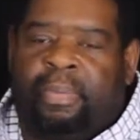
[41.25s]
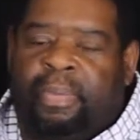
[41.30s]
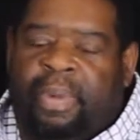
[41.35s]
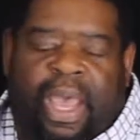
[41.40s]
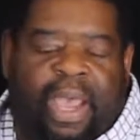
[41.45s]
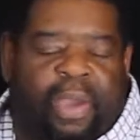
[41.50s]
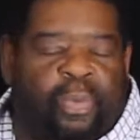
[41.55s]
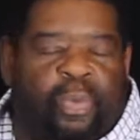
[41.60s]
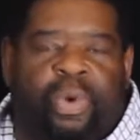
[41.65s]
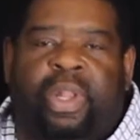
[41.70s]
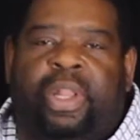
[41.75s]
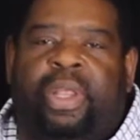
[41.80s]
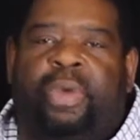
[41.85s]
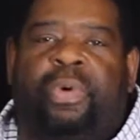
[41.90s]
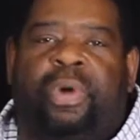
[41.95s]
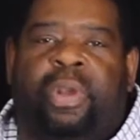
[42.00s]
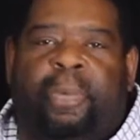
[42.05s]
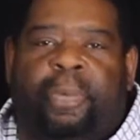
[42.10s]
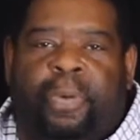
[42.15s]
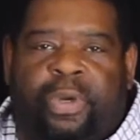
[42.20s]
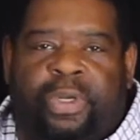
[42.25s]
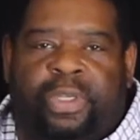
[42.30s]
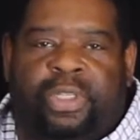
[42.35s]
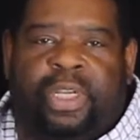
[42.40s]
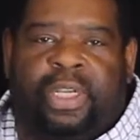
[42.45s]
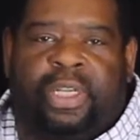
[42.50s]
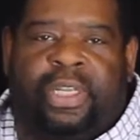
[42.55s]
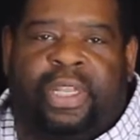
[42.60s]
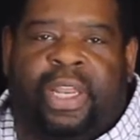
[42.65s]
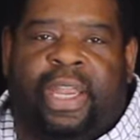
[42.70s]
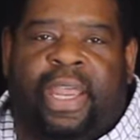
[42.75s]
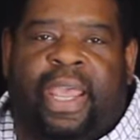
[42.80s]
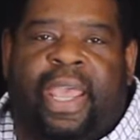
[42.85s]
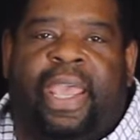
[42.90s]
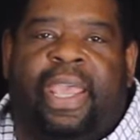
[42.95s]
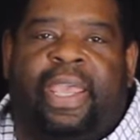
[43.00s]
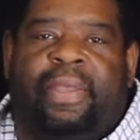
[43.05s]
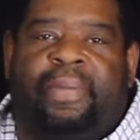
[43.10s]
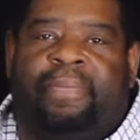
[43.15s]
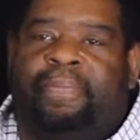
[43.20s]
I really would appreciate that.
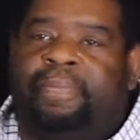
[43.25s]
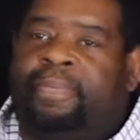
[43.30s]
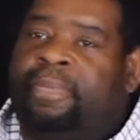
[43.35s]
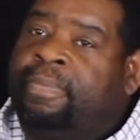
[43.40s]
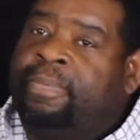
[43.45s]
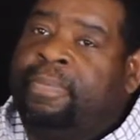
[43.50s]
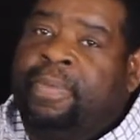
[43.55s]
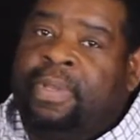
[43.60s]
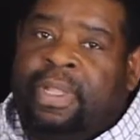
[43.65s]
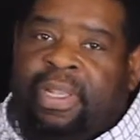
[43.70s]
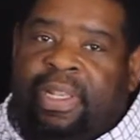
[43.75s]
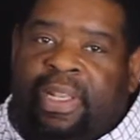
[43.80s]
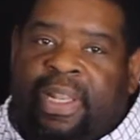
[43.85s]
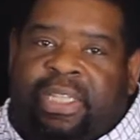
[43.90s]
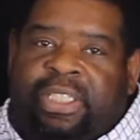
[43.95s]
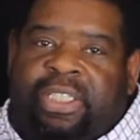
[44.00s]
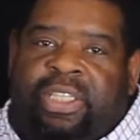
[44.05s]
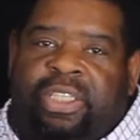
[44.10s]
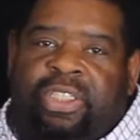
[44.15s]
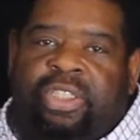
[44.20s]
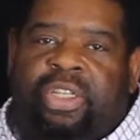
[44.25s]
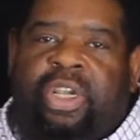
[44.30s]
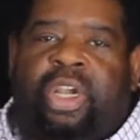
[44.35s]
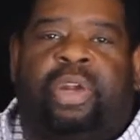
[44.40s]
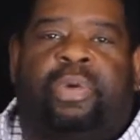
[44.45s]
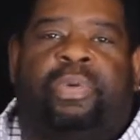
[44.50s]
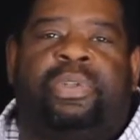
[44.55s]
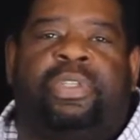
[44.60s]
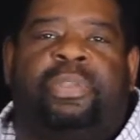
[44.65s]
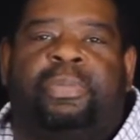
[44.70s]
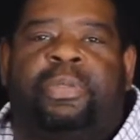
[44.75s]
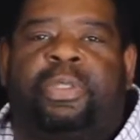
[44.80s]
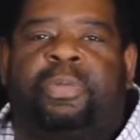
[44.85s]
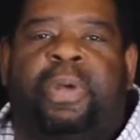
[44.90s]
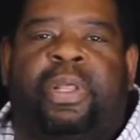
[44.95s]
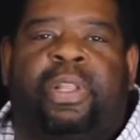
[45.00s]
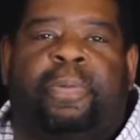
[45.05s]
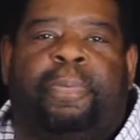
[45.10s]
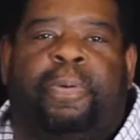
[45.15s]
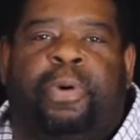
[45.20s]
Hey, let's get started with some
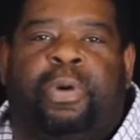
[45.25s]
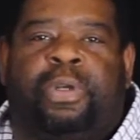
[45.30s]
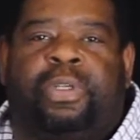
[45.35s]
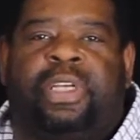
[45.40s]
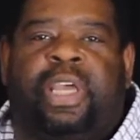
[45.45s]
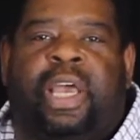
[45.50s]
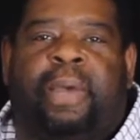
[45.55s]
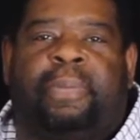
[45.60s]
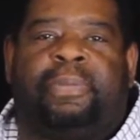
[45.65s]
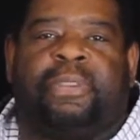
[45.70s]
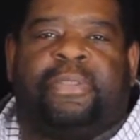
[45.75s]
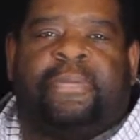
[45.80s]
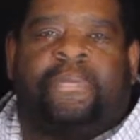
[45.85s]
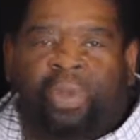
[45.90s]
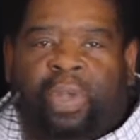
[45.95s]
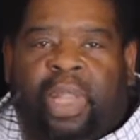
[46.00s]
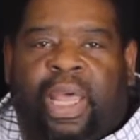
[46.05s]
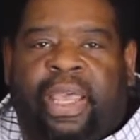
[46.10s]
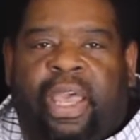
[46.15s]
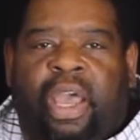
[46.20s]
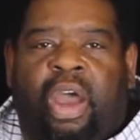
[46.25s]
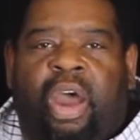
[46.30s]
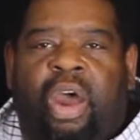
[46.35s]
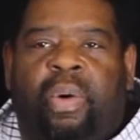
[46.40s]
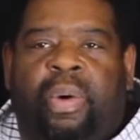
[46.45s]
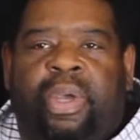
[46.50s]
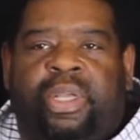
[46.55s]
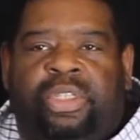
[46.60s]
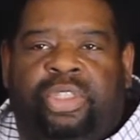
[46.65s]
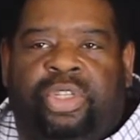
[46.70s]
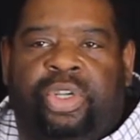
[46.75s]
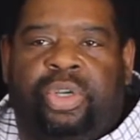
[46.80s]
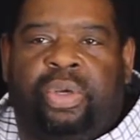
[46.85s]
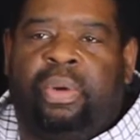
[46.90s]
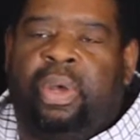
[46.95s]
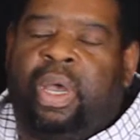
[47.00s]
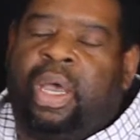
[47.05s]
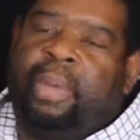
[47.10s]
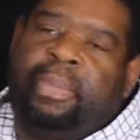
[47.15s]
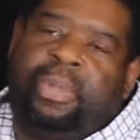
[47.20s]
smothered pork chops. So like I always do,
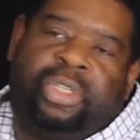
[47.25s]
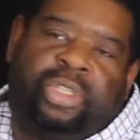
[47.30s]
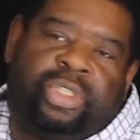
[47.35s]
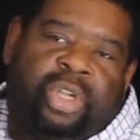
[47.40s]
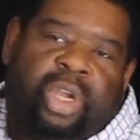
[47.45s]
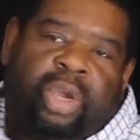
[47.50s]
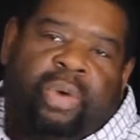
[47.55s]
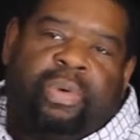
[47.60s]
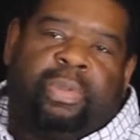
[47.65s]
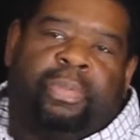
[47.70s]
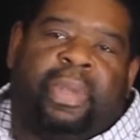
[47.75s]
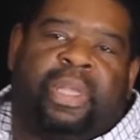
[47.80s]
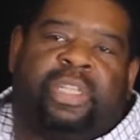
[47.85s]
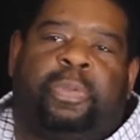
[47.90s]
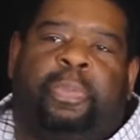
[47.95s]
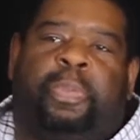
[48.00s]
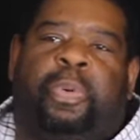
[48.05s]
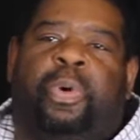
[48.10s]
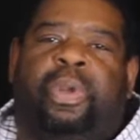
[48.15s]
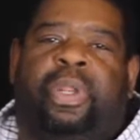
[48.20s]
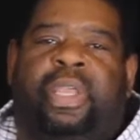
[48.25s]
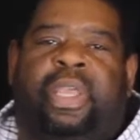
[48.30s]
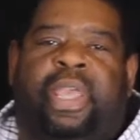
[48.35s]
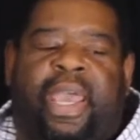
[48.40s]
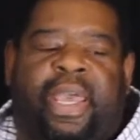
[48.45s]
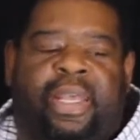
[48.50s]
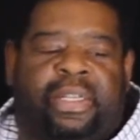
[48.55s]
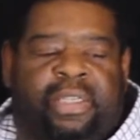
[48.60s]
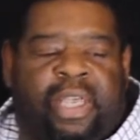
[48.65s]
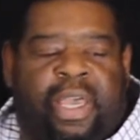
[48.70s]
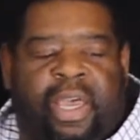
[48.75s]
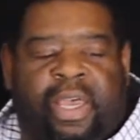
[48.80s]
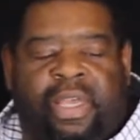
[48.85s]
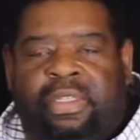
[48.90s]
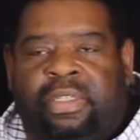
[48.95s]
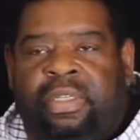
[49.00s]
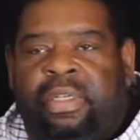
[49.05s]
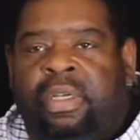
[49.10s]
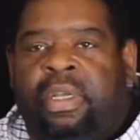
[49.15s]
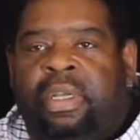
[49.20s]
I'm going to start with my supporting cast, guys.